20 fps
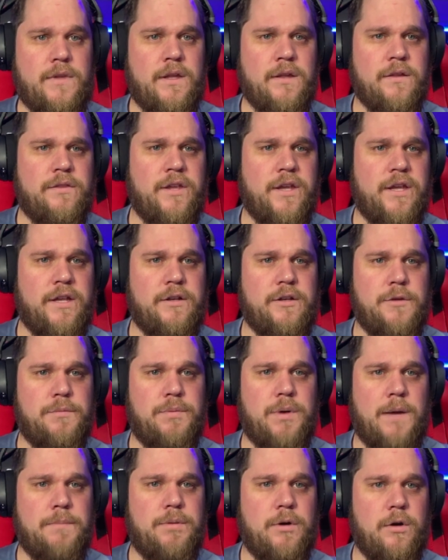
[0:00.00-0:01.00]
Then you
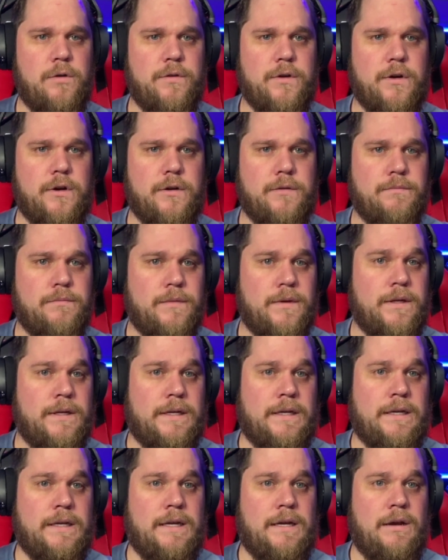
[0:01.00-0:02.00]
pop over,
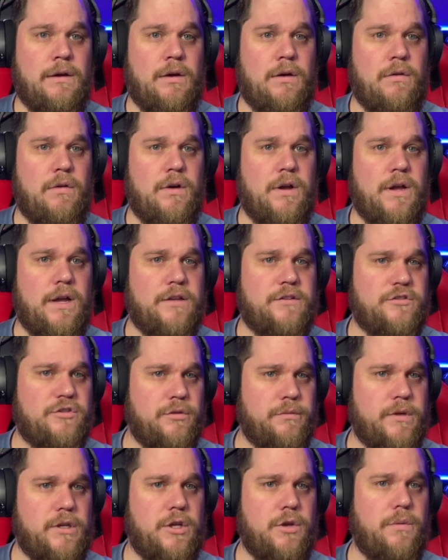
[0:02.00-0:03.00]

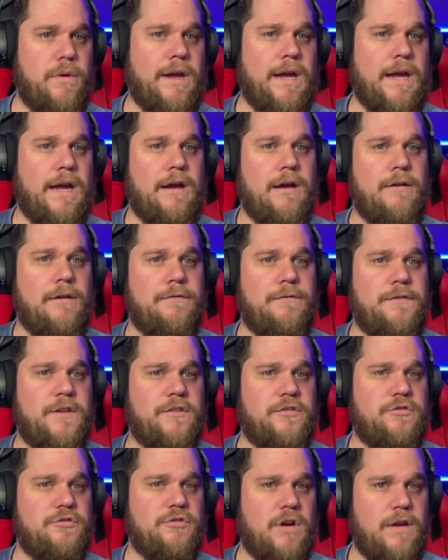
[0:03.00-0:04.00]
assuming you have
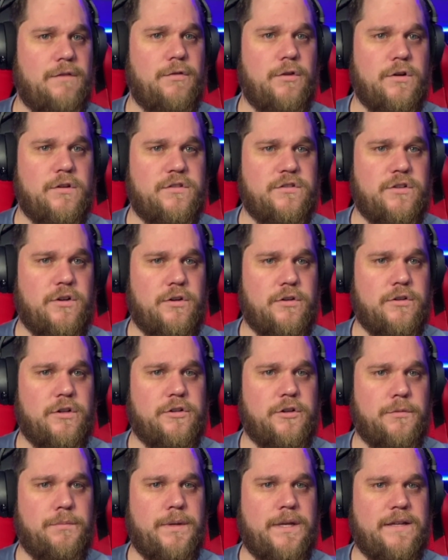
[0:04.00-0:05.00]
this driver installed on
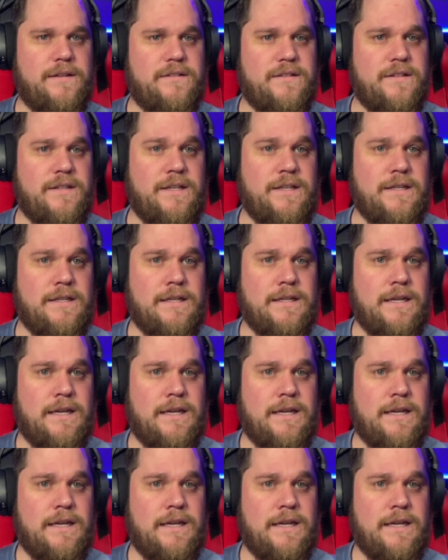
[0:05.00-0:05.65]
your PC.